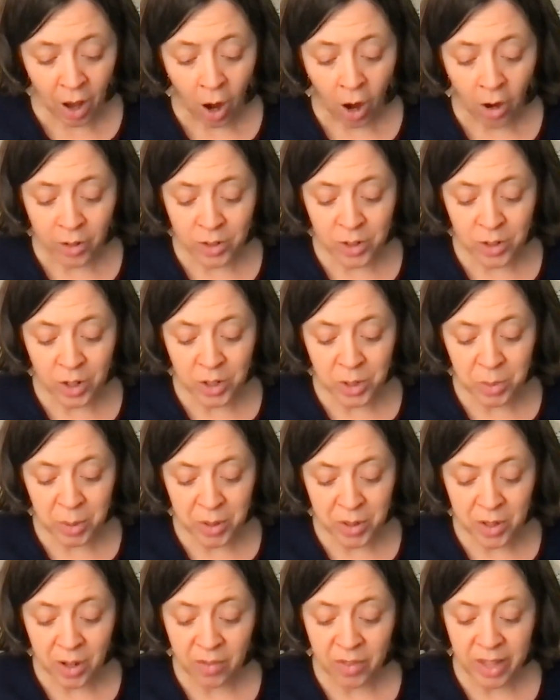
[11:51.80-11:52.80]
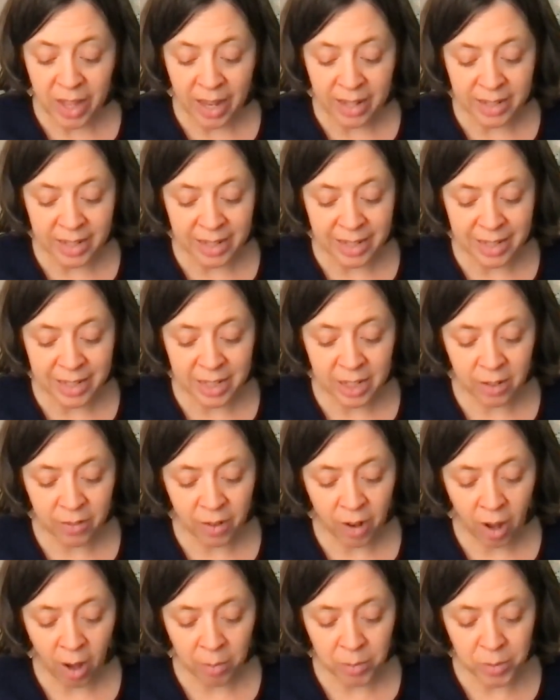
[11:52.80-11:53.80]
Our judgments of the identity of
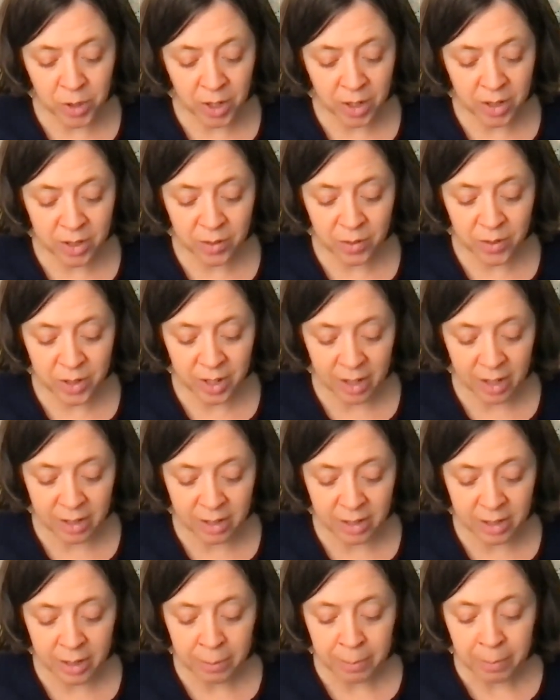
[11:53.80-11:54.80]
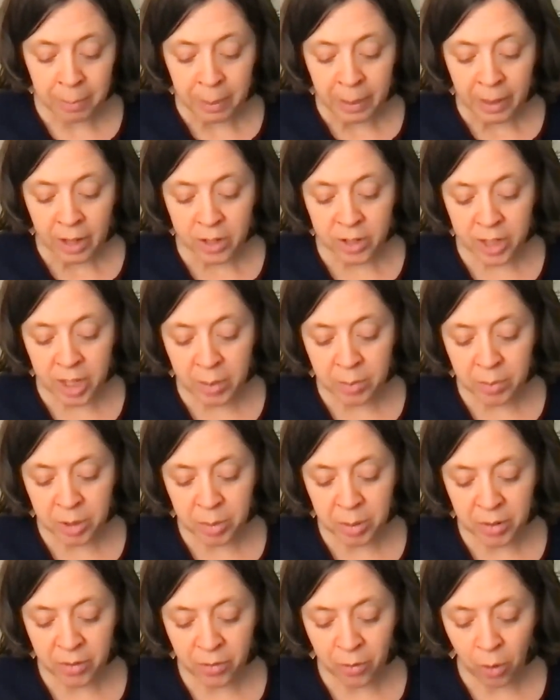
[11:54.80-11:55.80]
objects of sense seem to
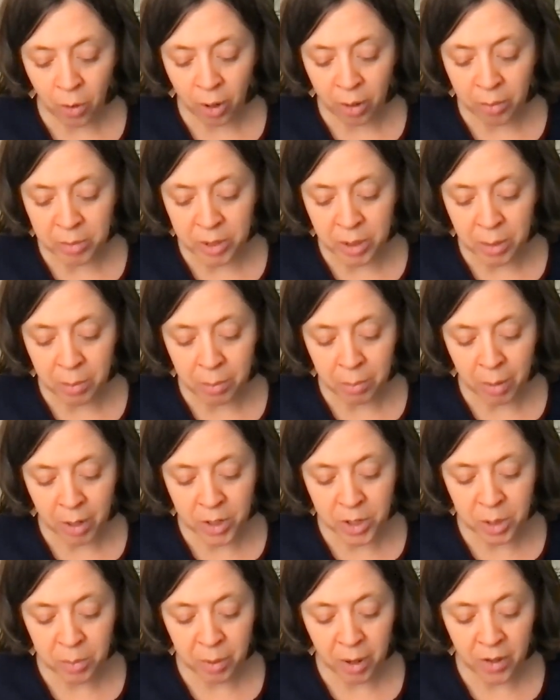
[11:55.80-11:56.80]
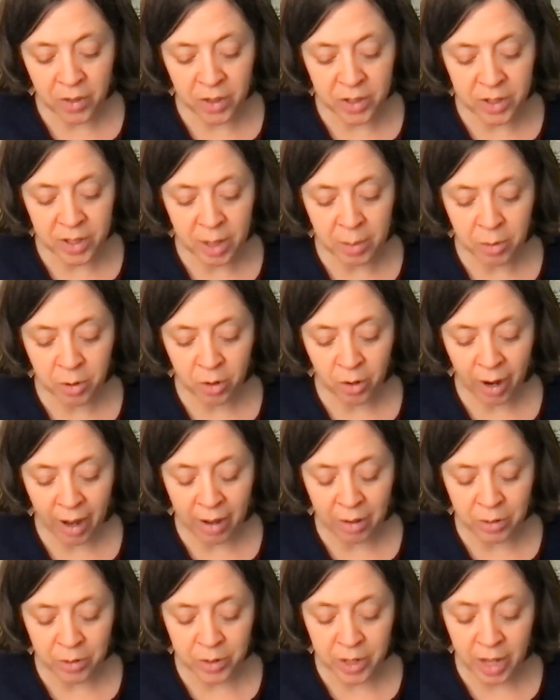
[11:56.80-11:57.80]
be formed much upon the same
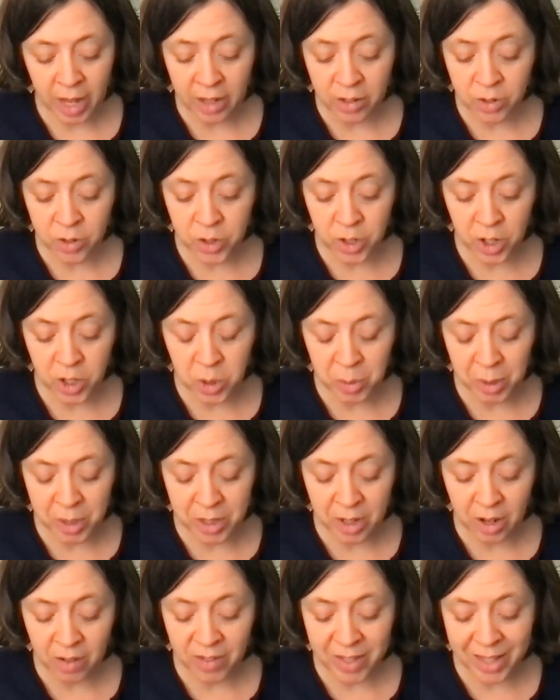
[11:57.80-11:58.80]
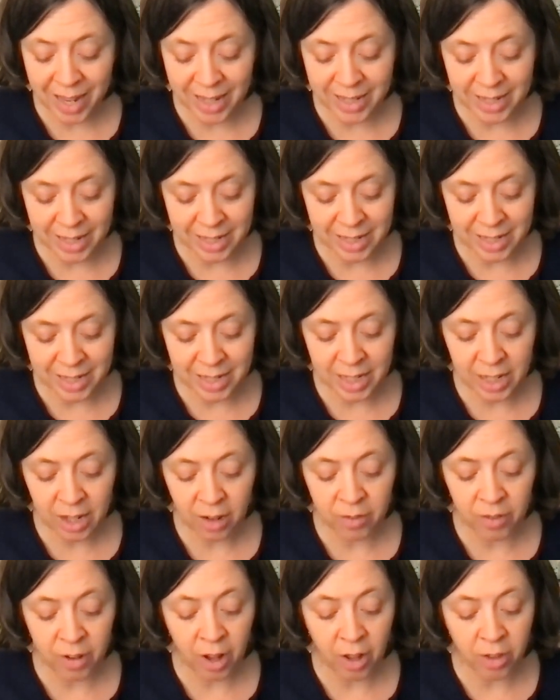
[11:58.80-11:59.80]
grounds as judgments of the identity
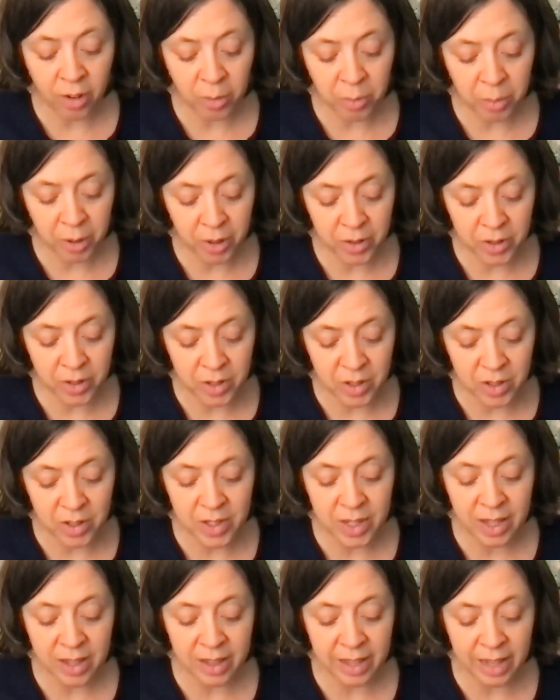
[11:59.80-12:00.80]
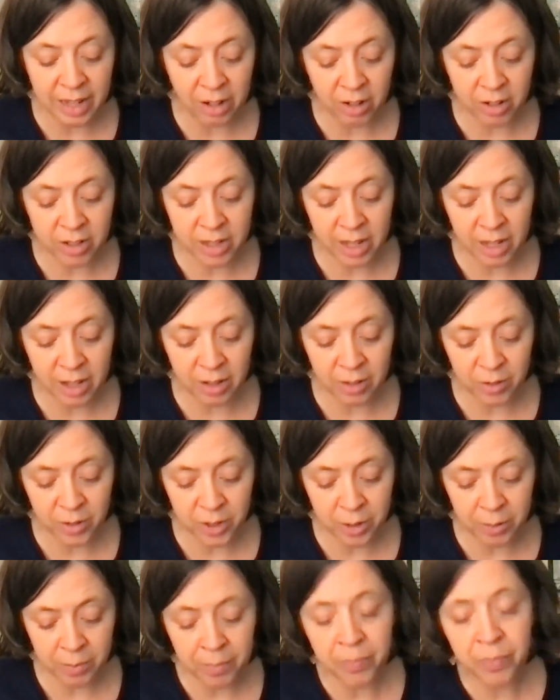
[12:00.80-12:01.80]
of other persons than
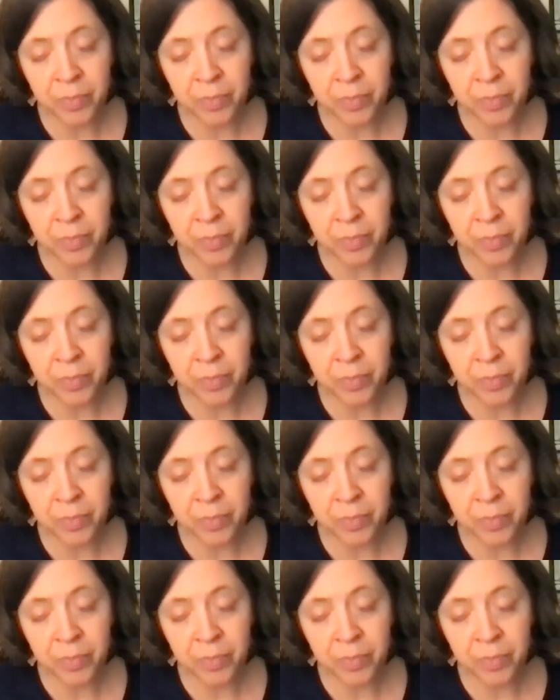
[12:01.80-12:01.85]
ourselves.